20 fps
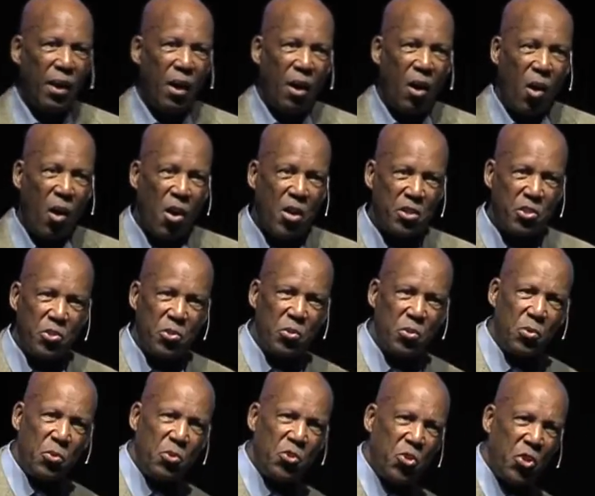Hard
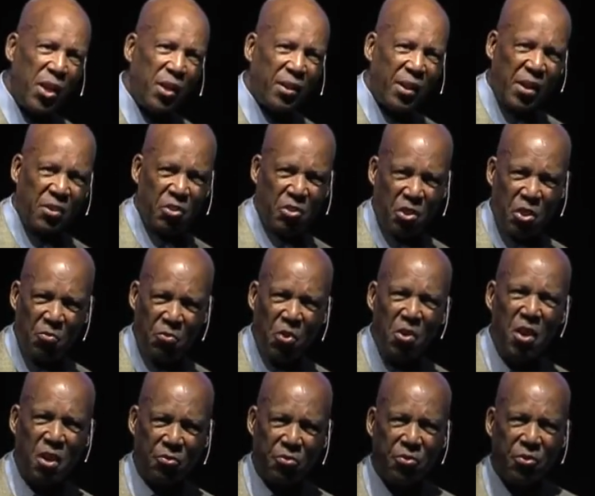to shake that stuff
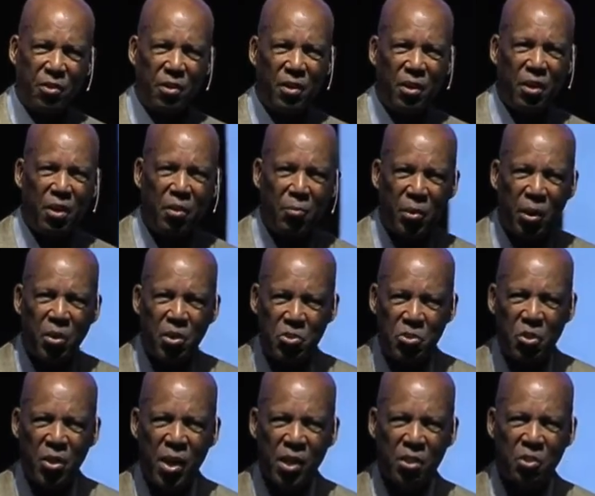off because
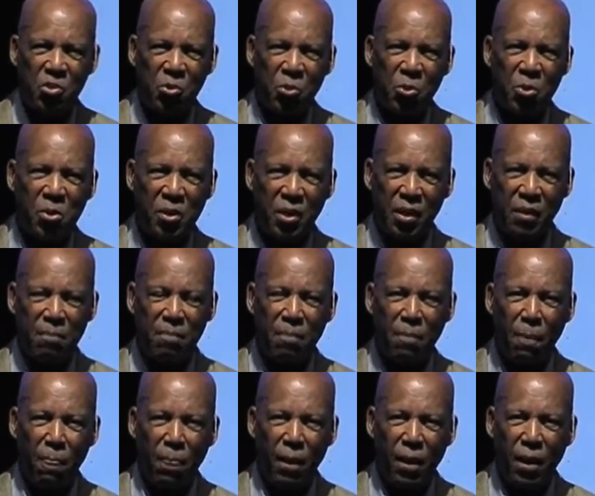you get it so early.
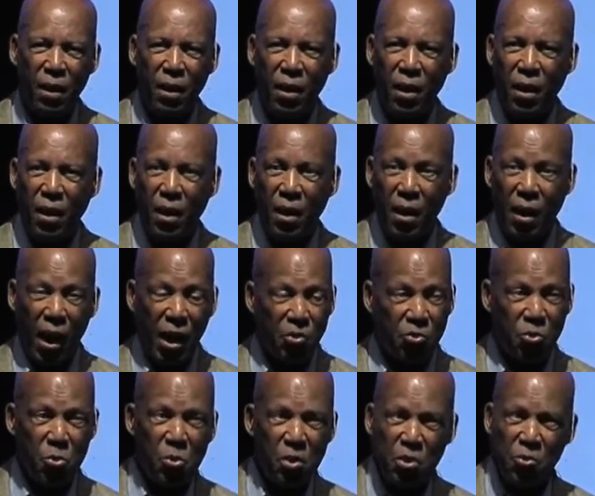I
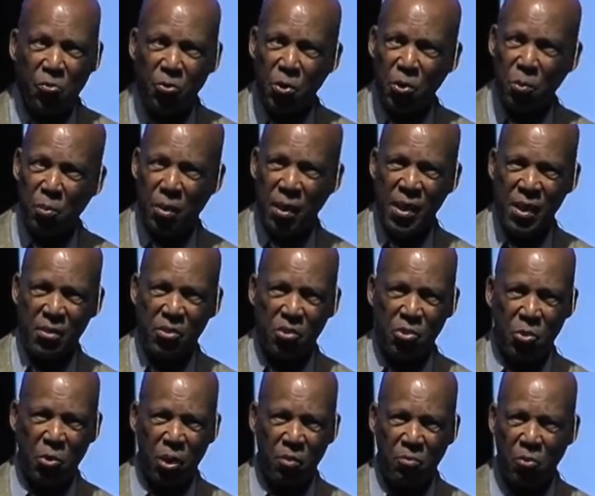truly feel blessed
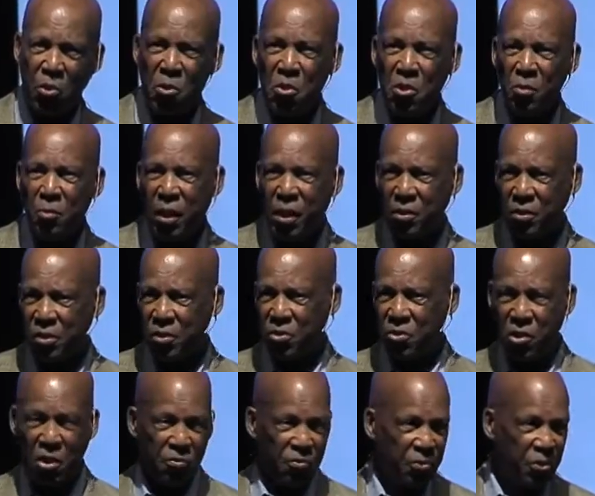to have learned about this
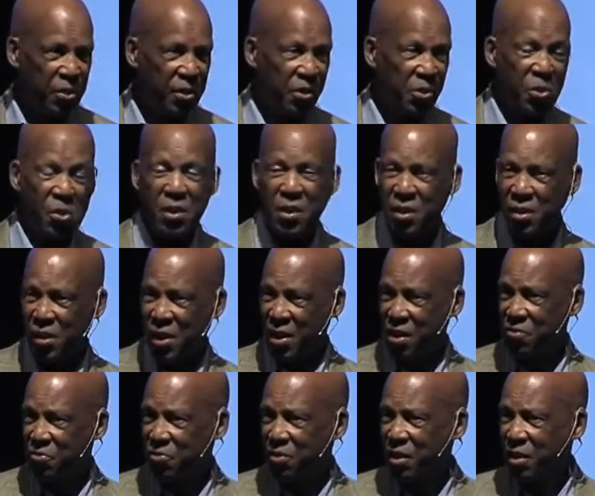stuff fairly early in
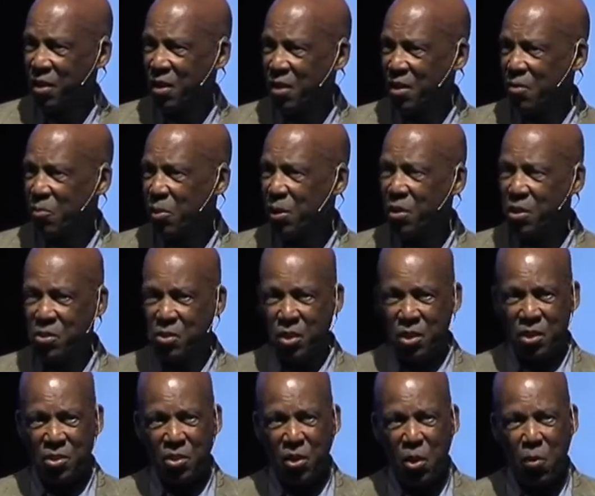life because it
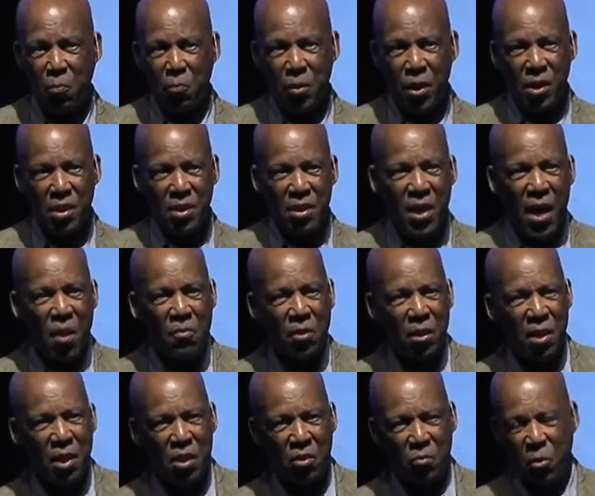has helped me
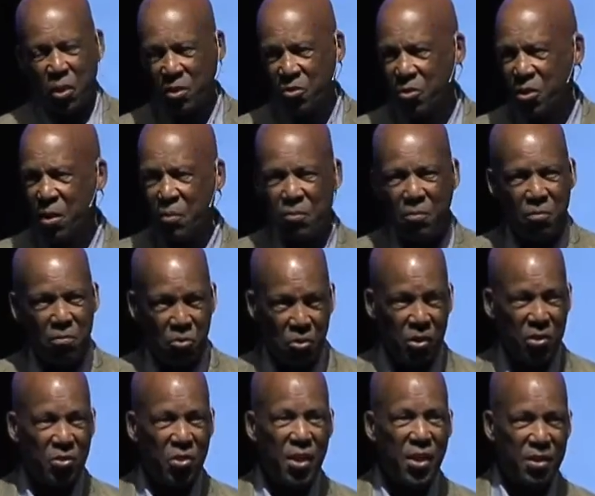navigate with some
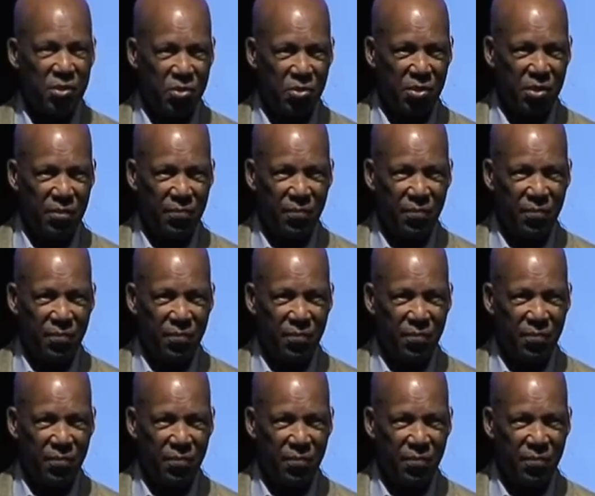success.